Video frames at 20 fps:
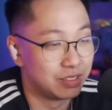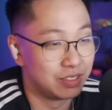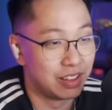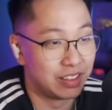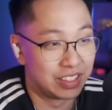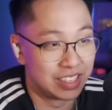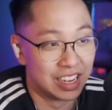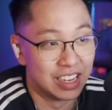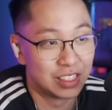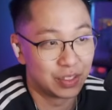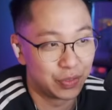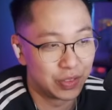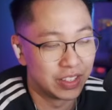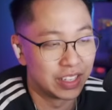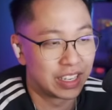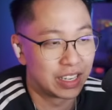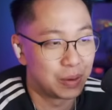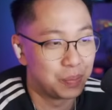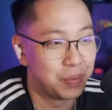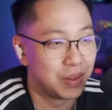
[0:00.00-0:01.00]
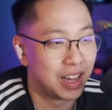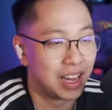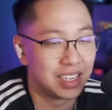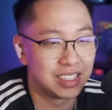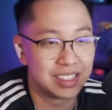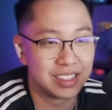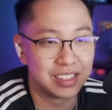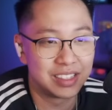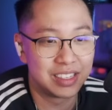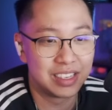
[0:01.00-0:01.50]
It does feel like it applies
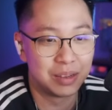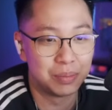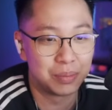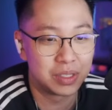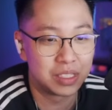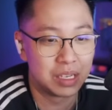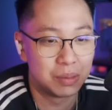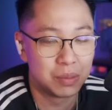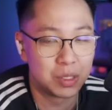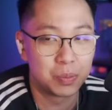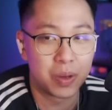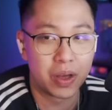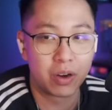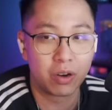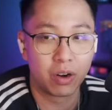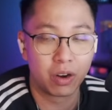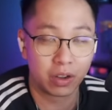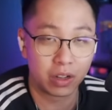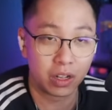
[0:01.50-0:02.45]
to Sim. Sim is better on